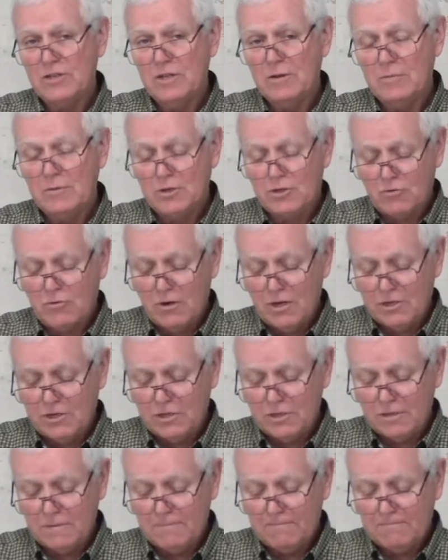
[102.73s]

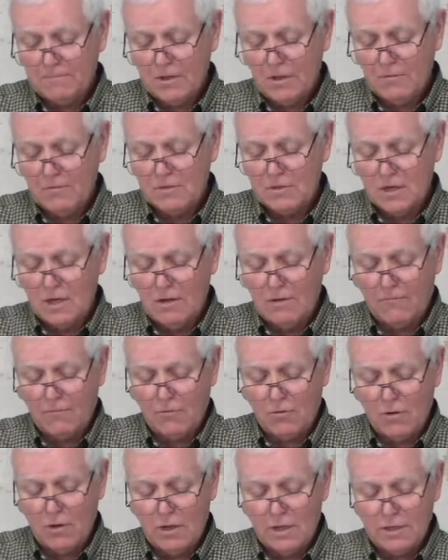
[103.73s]
demonstration of his love
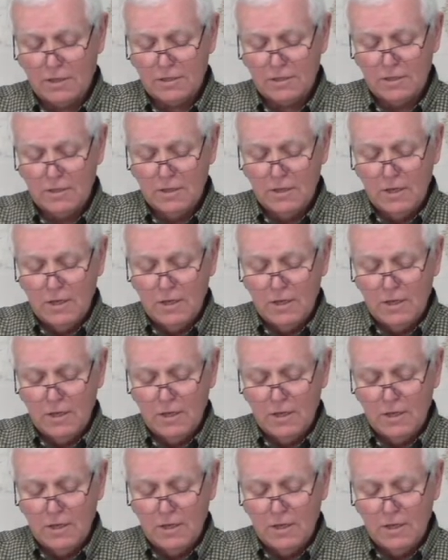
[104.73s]
for us.